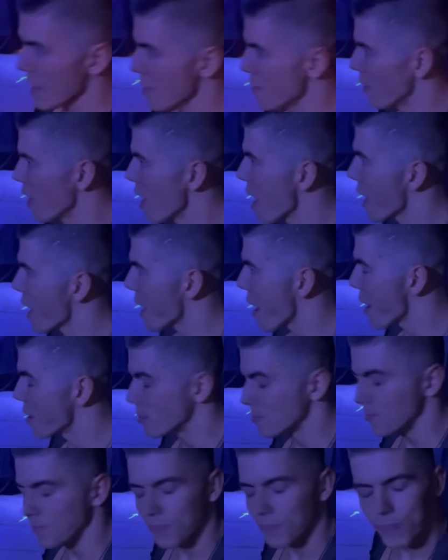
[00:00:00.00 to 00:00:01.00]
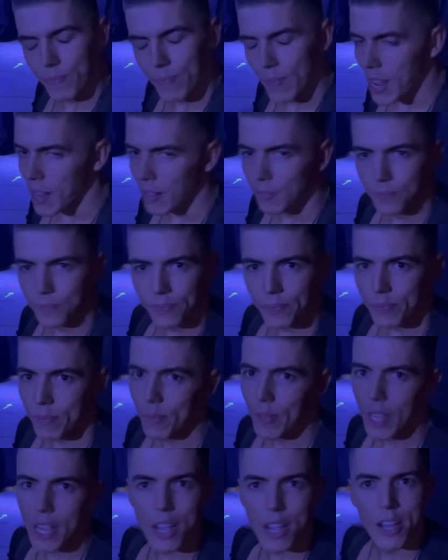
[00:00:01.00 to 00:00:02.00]
Fuck.
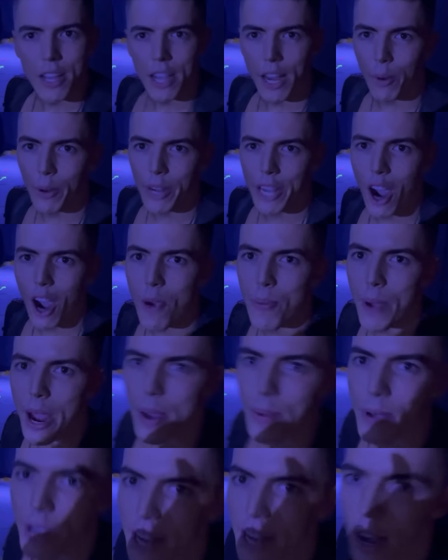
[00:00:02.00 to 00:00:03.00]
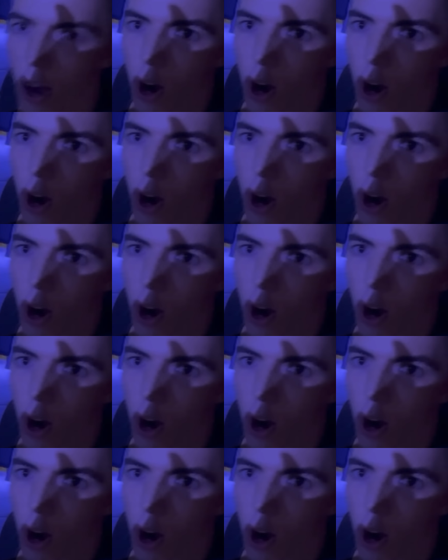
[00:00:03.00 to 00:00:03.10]
Breathe. Here we go, baby.